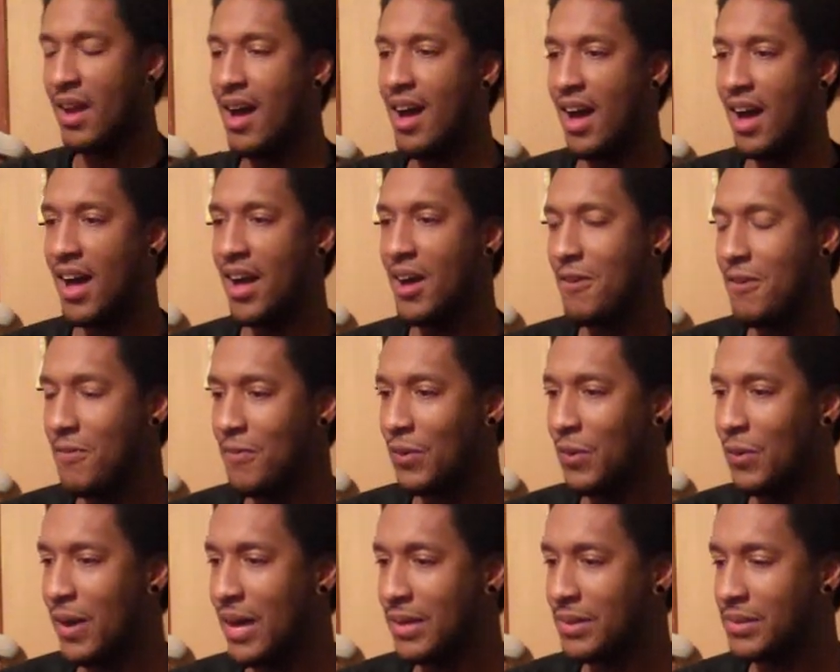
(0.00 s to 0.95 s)
uh,
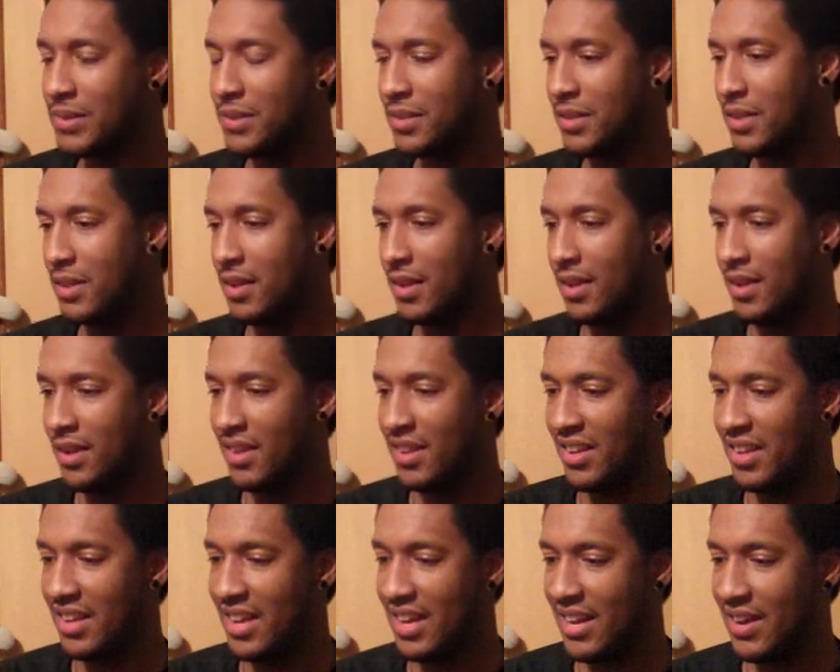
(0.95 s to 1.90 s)
who else?
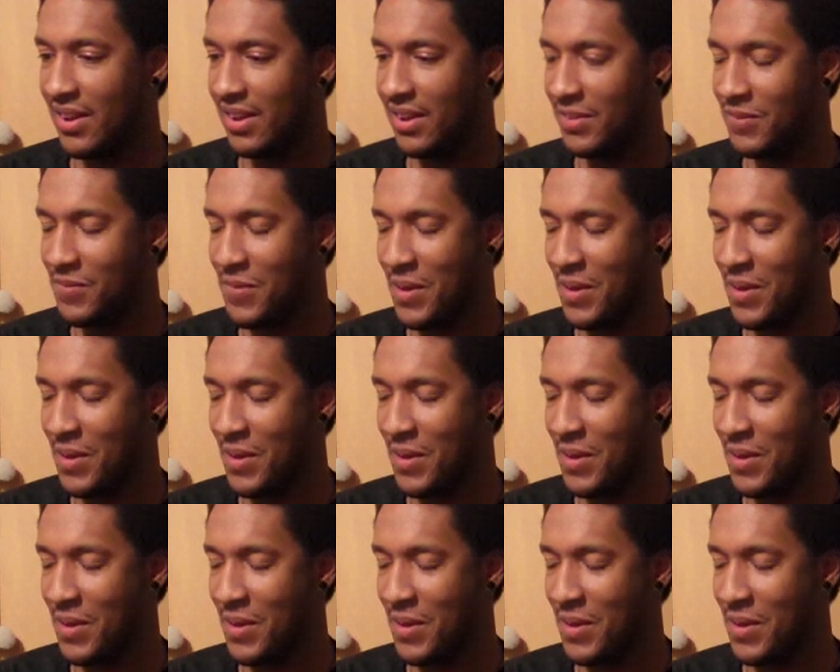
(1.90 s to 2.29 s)
Uh,